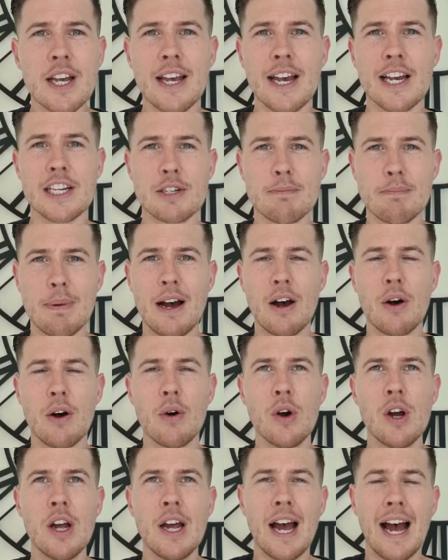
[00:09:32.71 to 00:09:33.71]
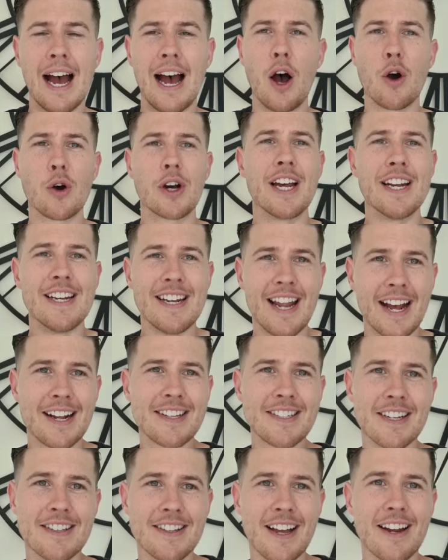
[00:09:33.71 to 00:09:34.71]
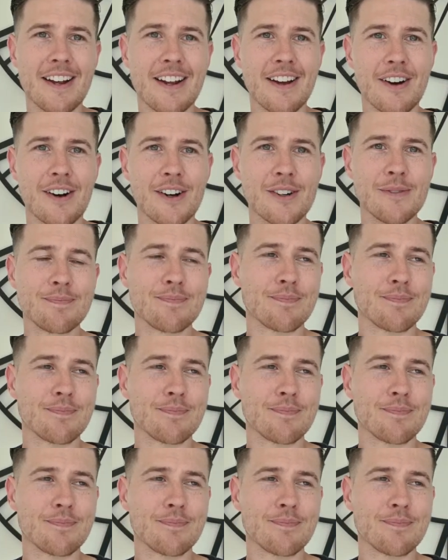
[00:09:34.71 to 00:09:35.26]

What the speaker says: It's about how connected they are.